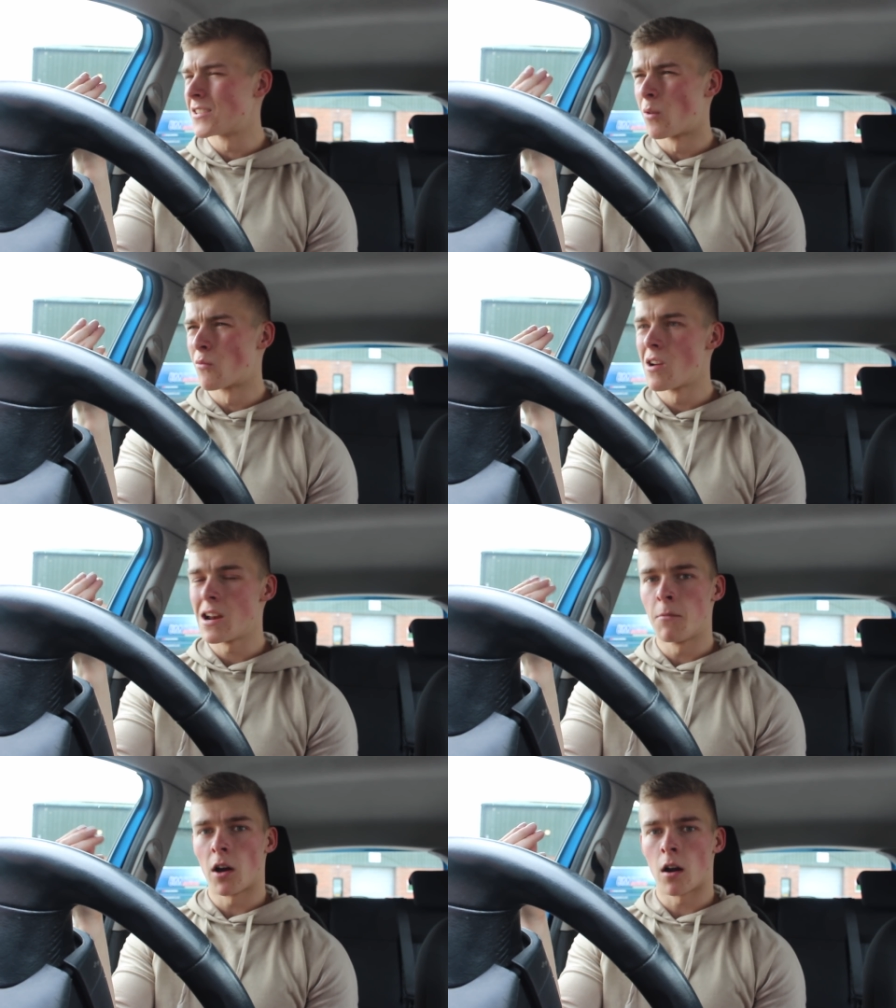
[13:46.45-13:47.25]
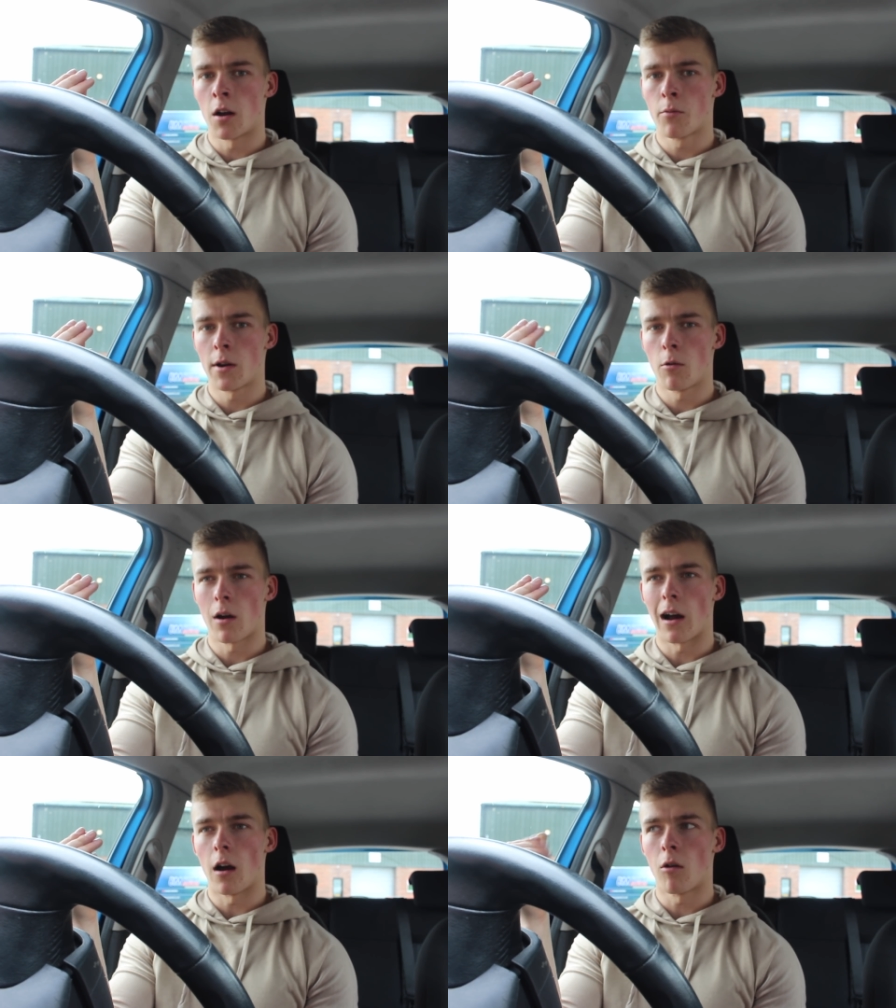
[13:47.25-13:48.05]
it's not really my kind of
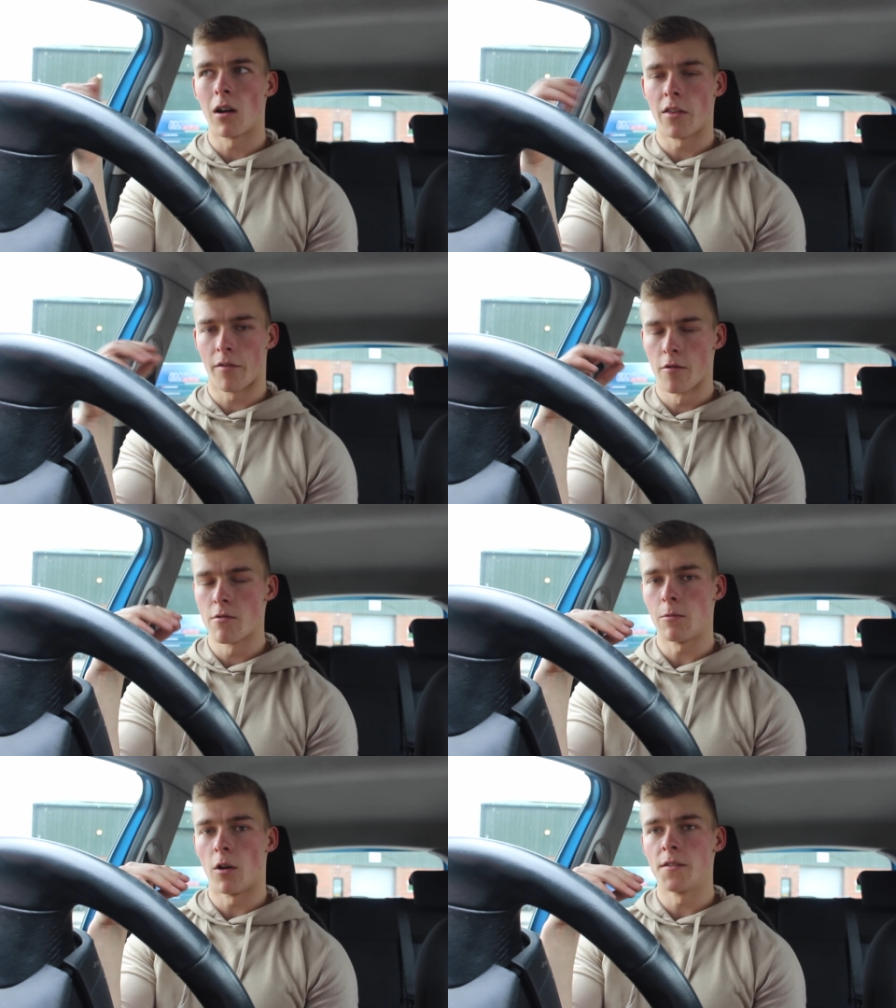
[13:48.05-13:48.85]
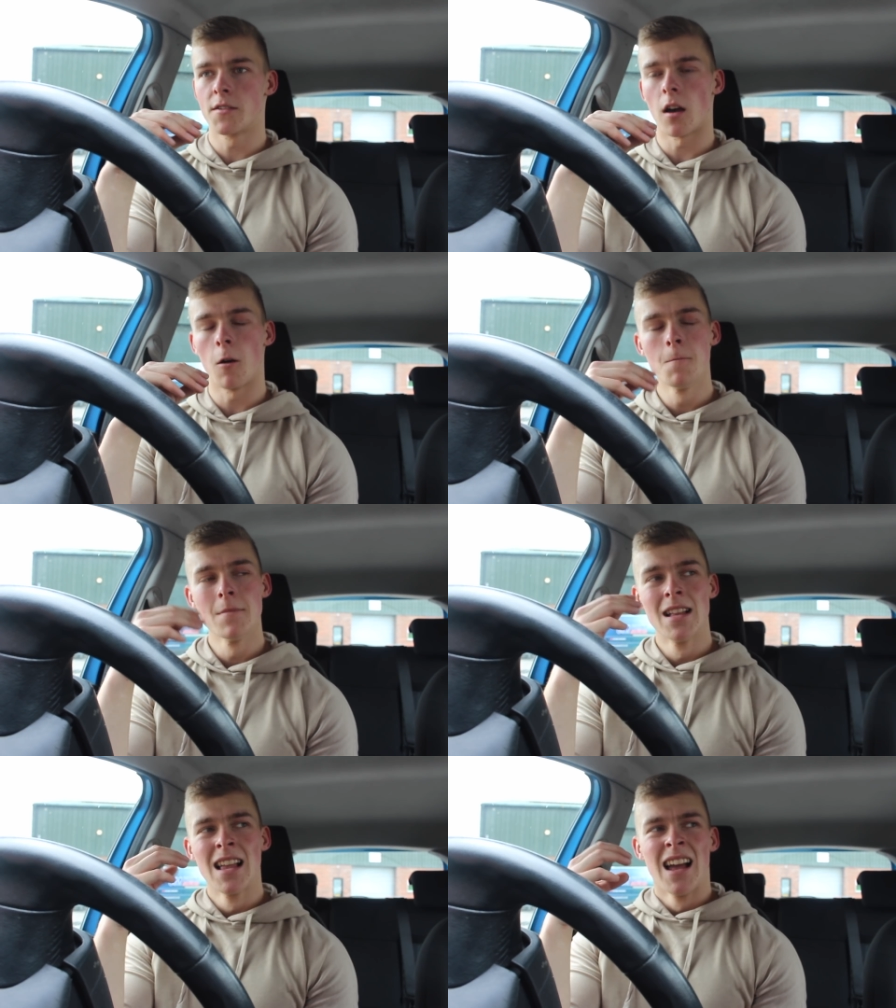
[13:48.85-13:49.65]
pre-workout, I quite like the fruity ones, so
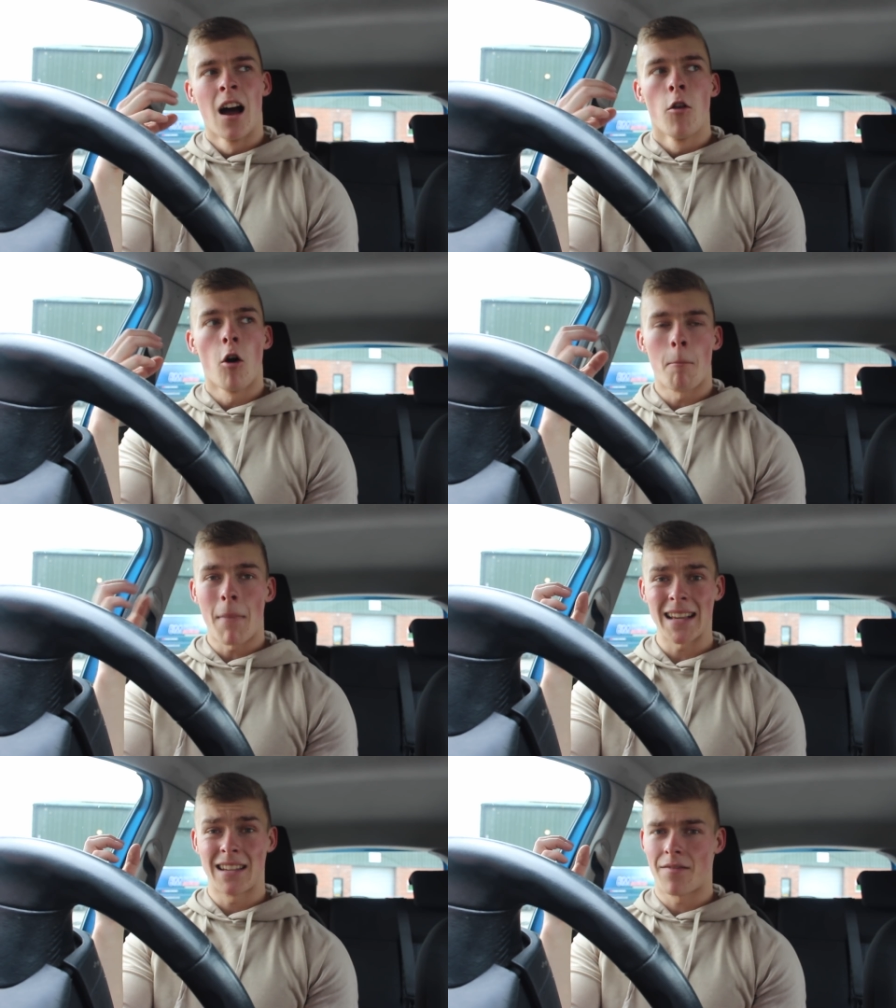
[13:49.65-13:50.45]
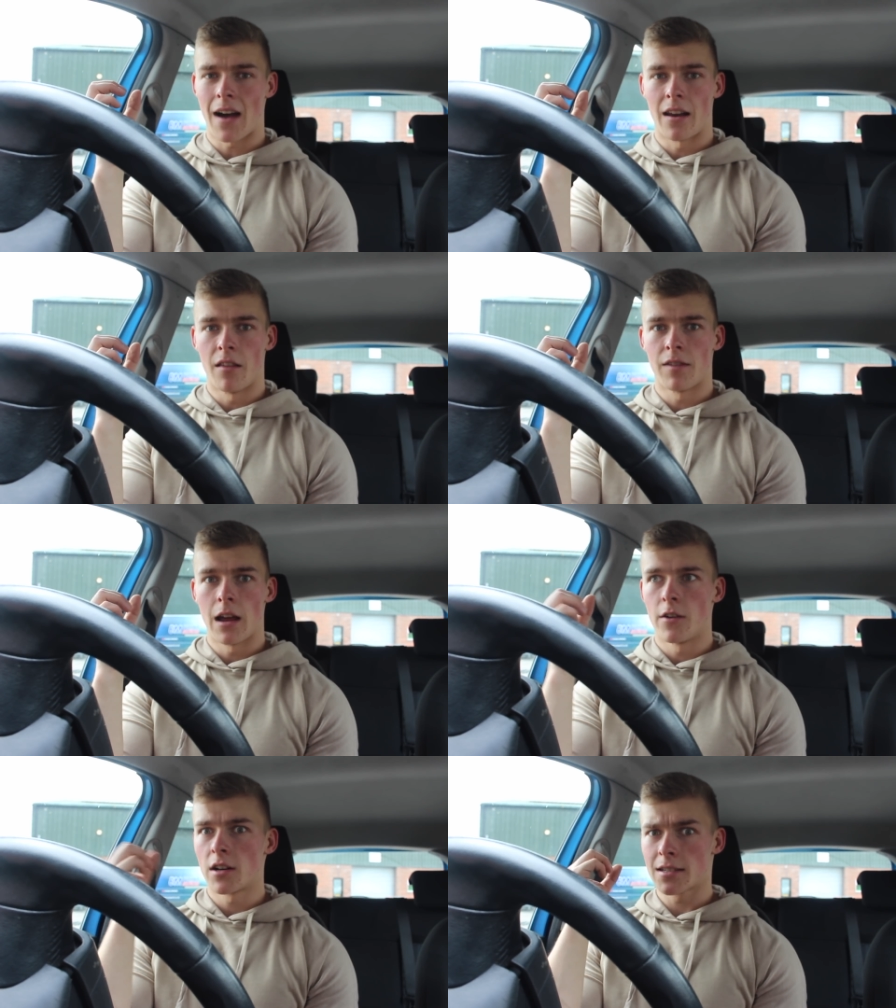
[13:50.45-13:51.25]
I'm not a massive fan of the
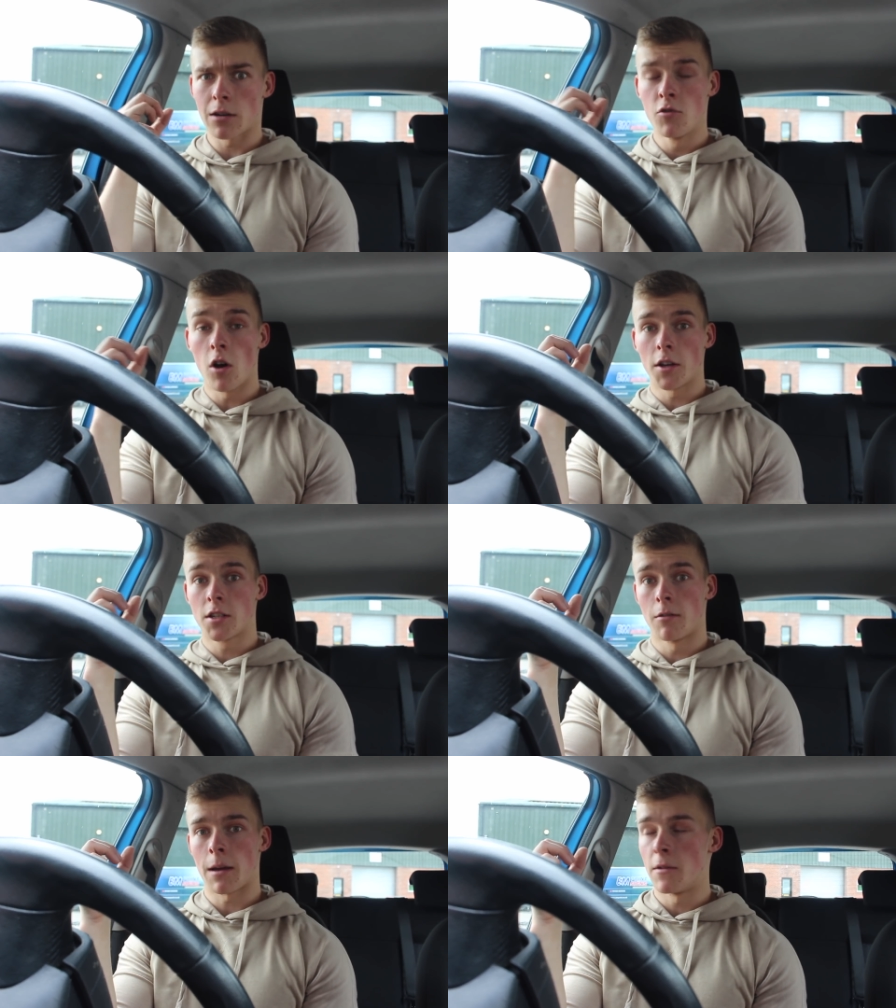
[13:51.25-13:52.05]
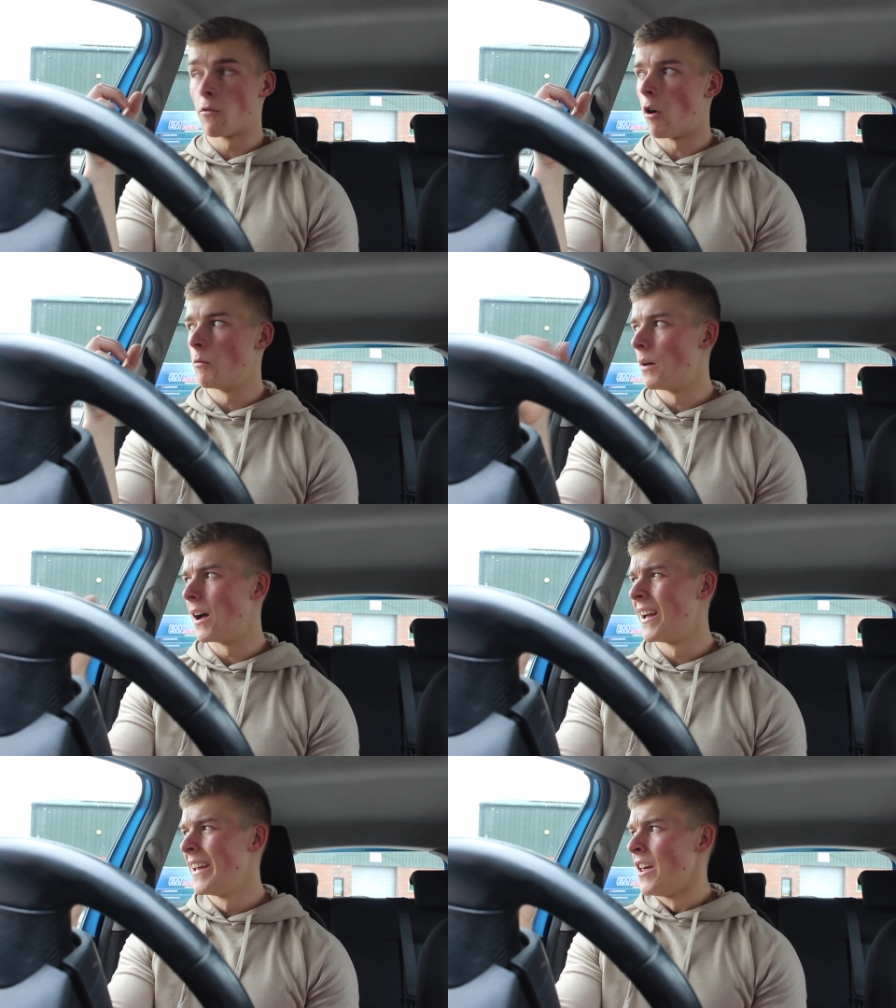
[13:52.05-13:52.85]
flavour, still nice, don't get me wrong,
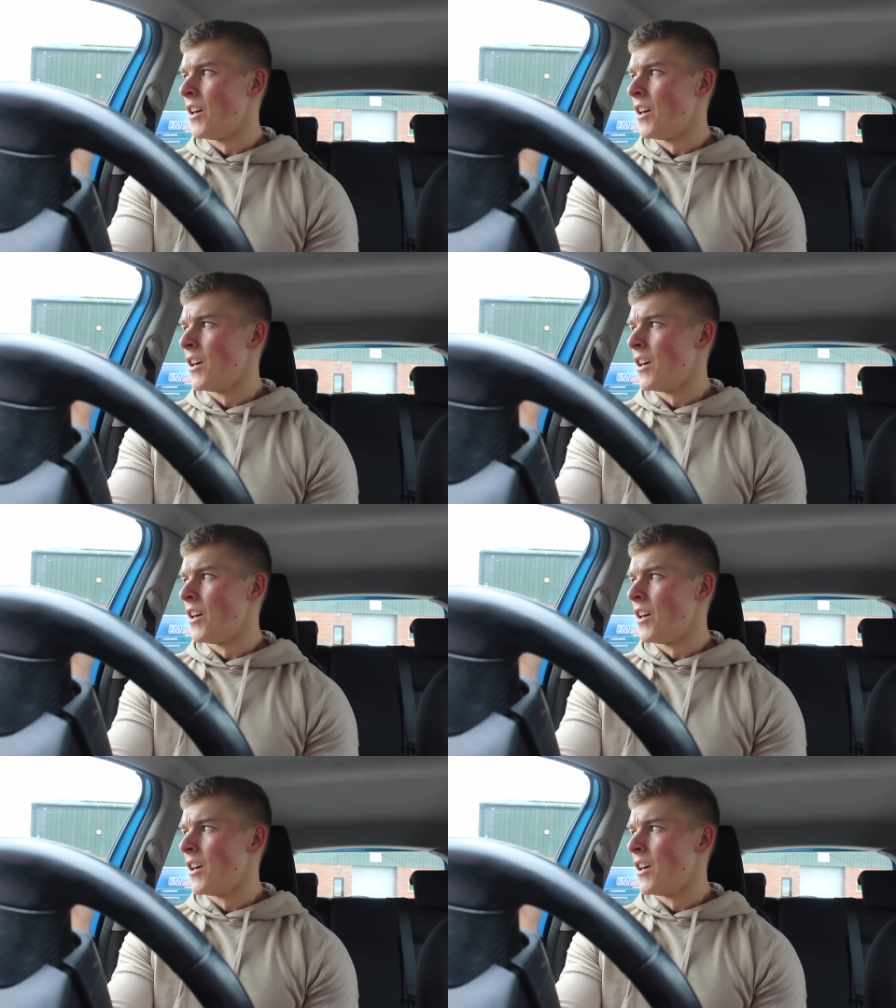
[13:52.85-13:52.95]
but